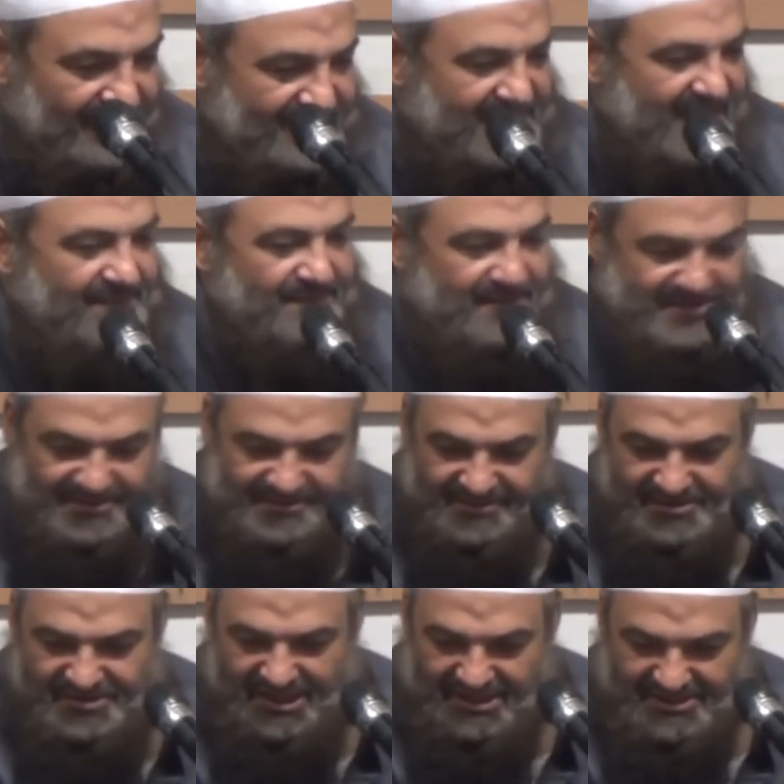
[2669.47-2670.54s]
Same
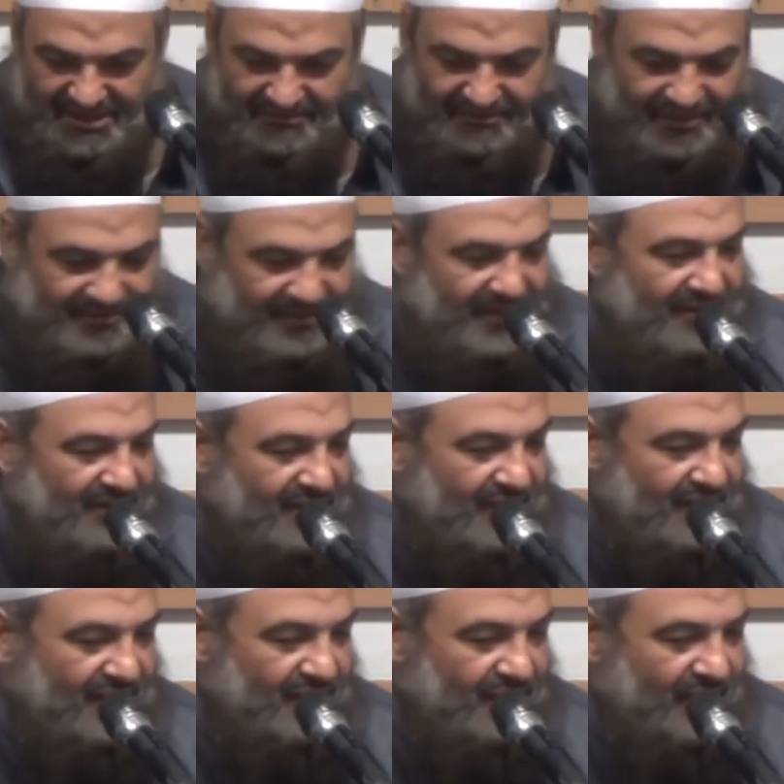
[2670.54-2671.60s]
prison. Shaykh al-Islam ibn Taymiyyah
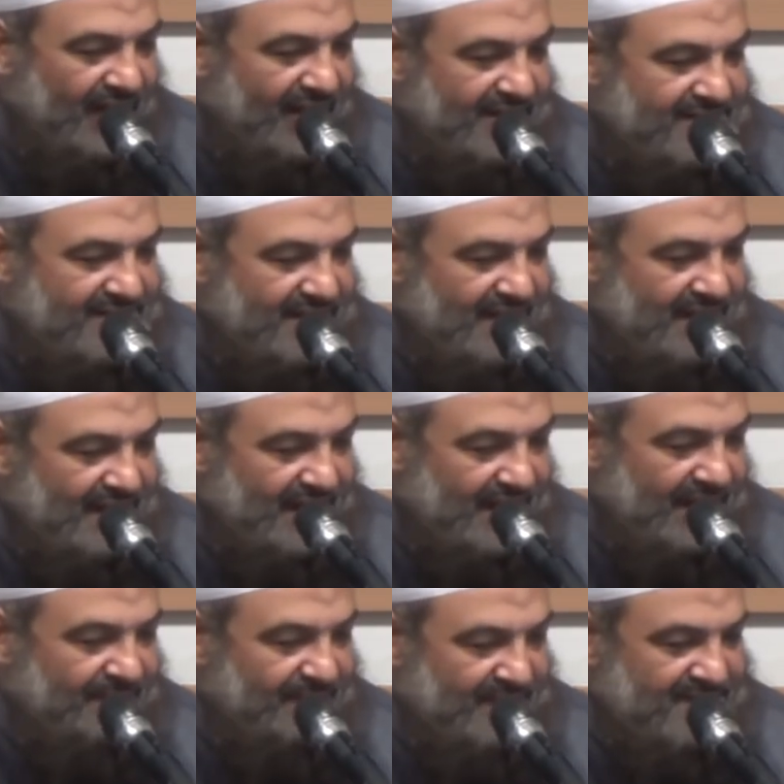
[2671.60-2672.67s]
was
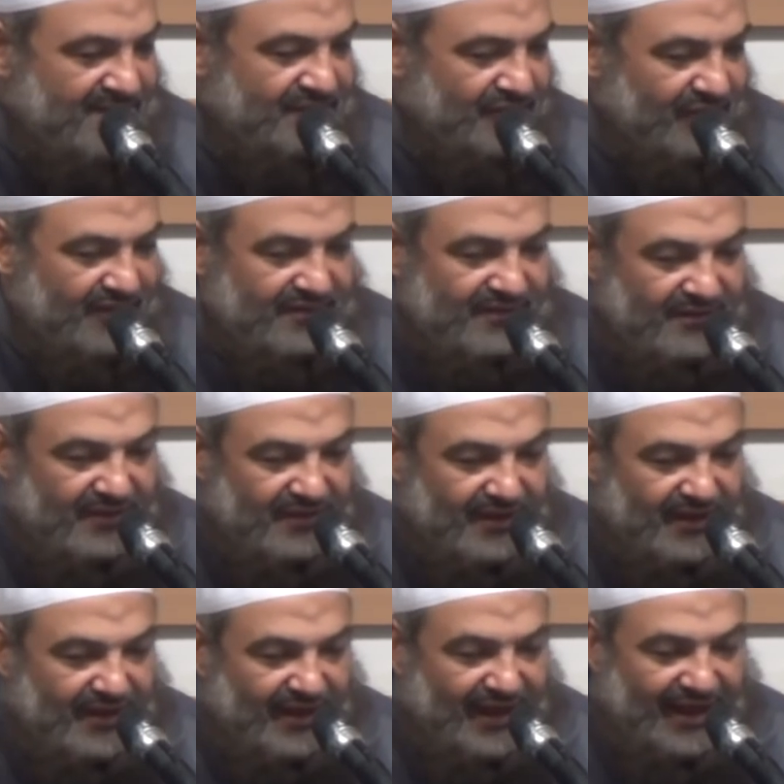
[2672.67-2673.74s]
imprisoned for it,
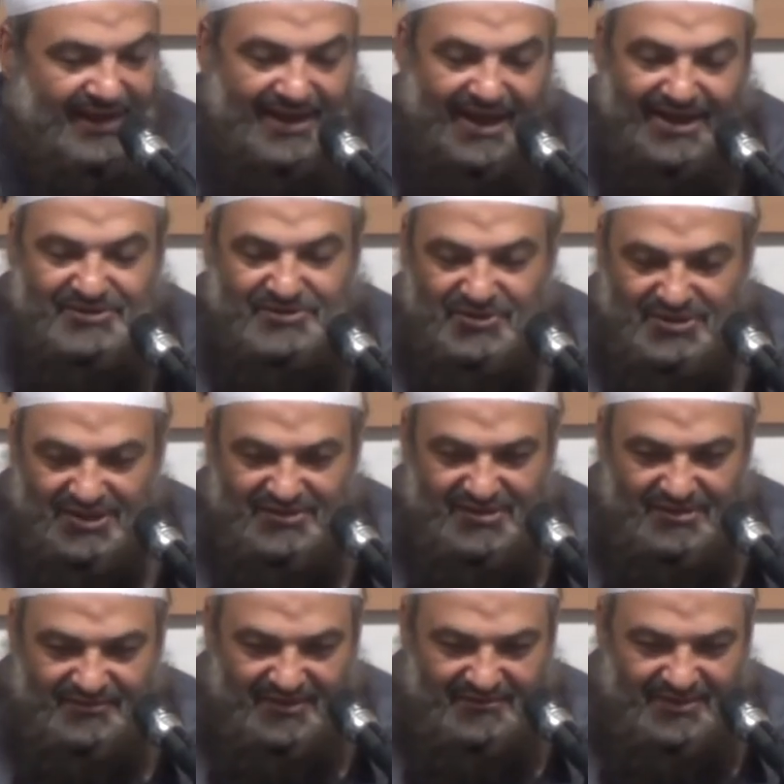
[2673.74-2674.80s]
and actually Shaykh
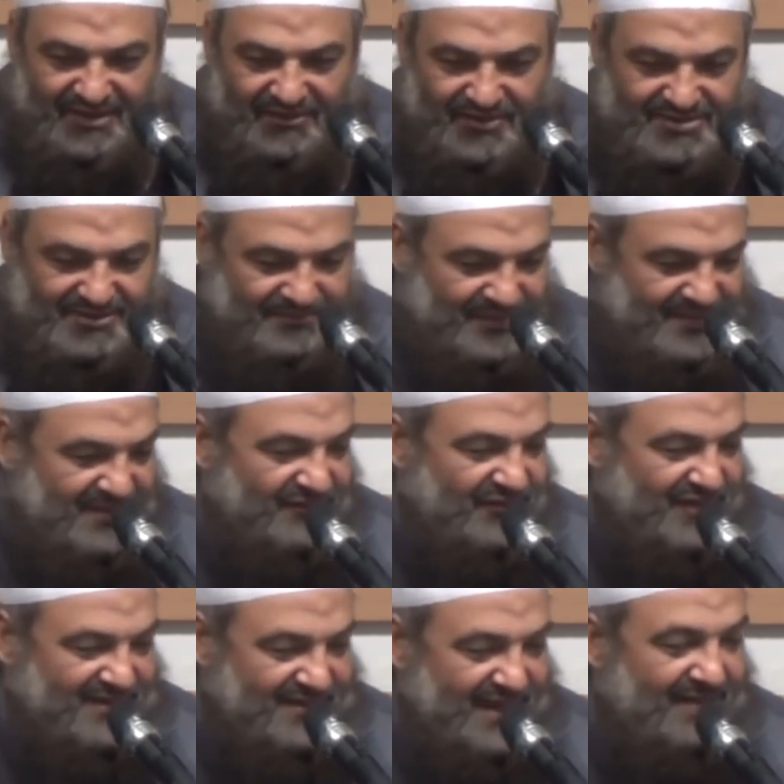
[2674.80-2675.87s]
al-Islam ibn Taymiyyah was imprisoned
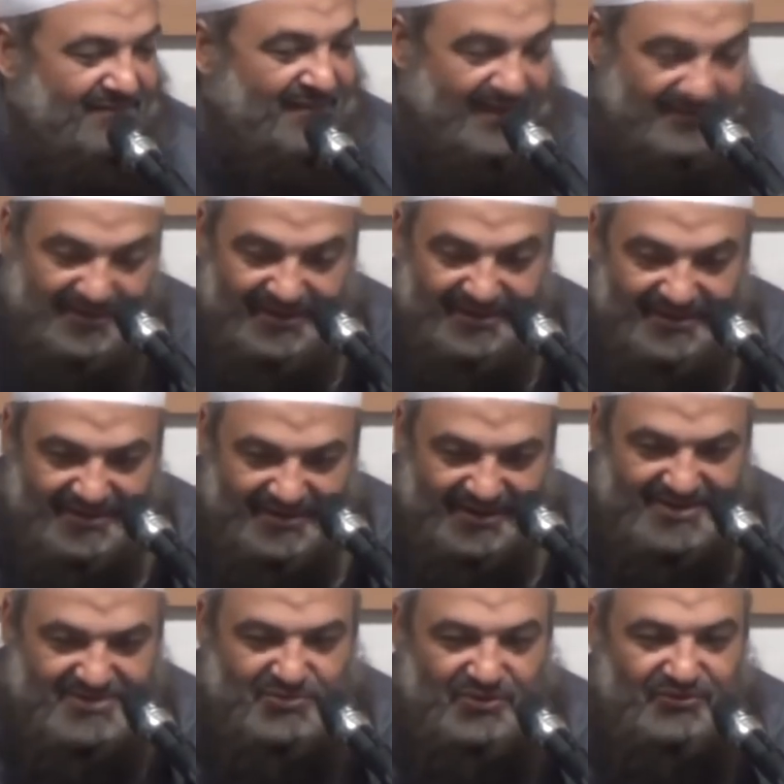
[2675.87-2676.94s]
for the same maybe
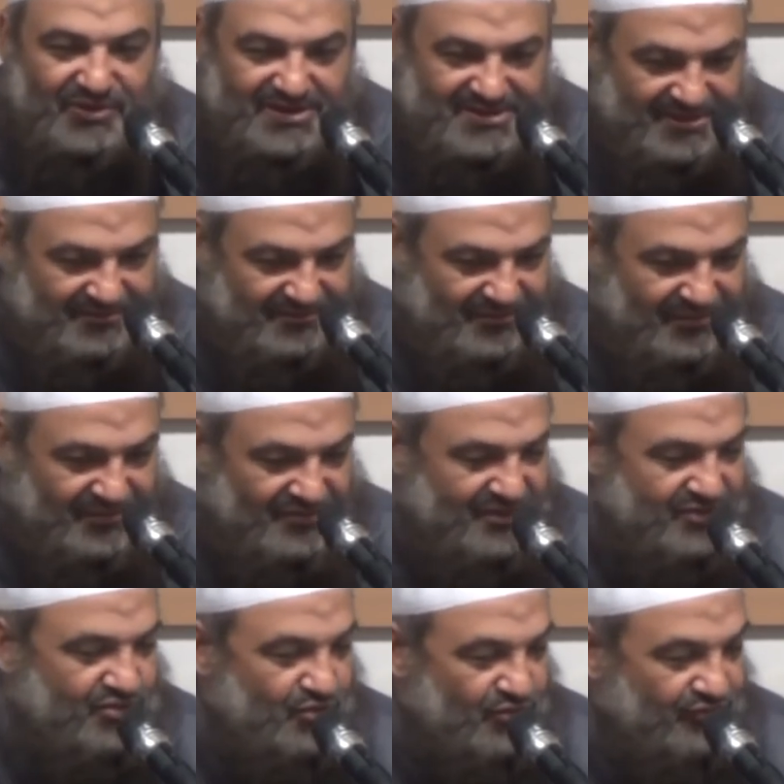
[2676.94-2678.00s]
as well reason, because
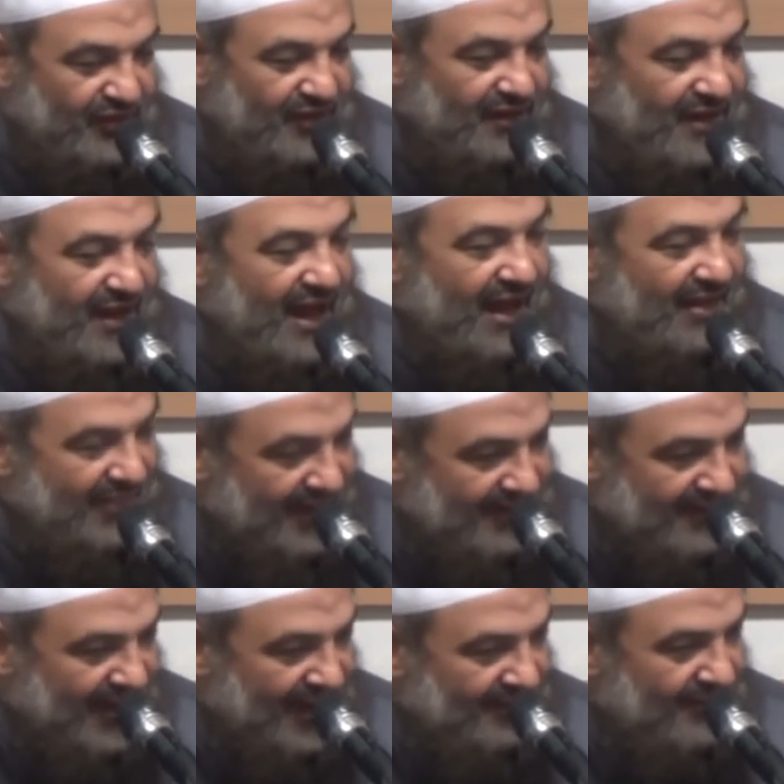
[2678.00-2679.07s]
the Sufi at
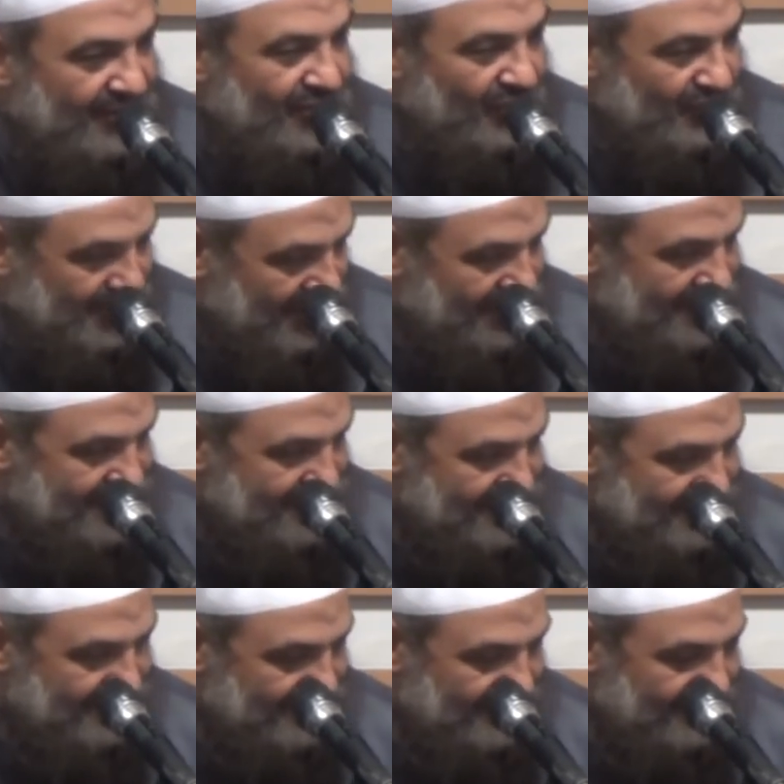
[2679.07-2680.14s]
that time who done
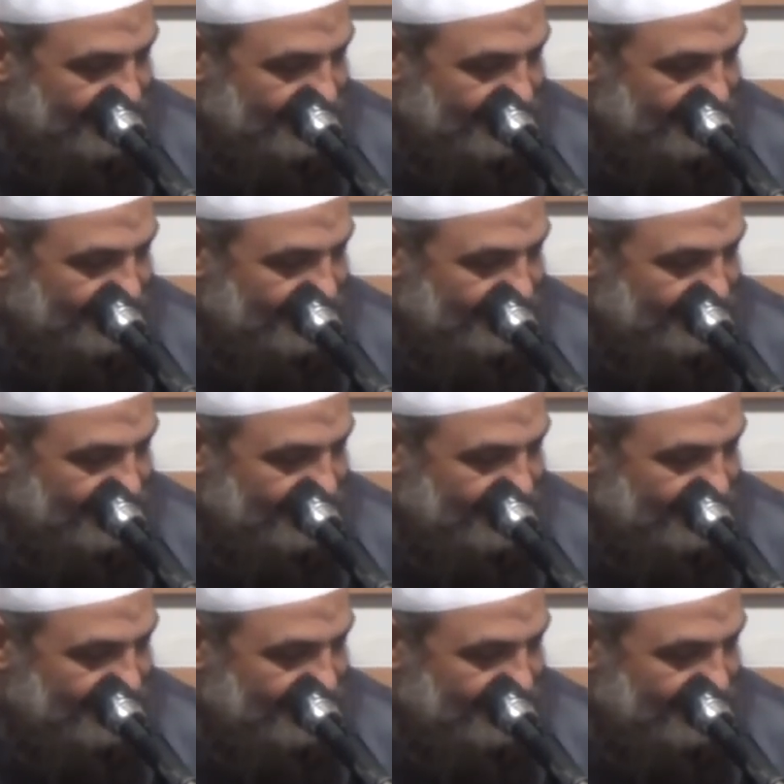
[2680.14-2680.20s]
this.